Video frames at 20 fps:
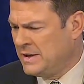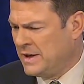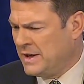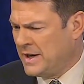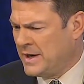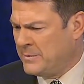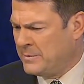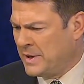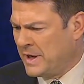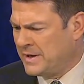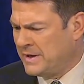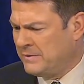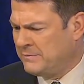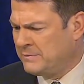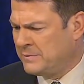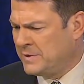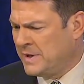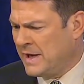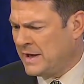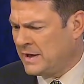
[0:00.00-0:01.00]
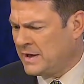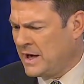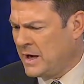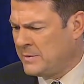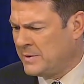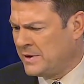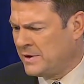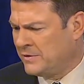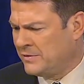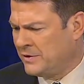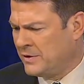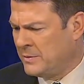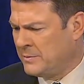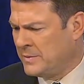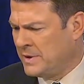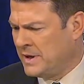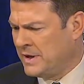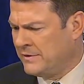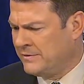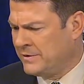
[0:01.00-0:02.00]
Uh, but I did get got a comment here
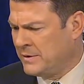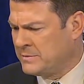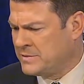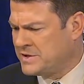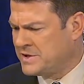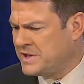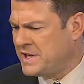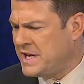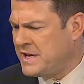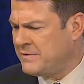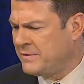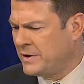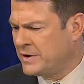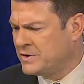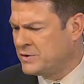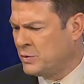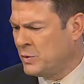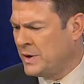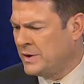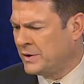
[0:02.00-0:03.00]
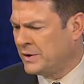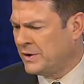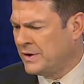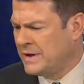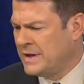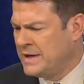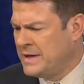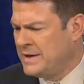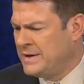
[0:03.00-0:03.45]
from uh, from Steve on Twitter,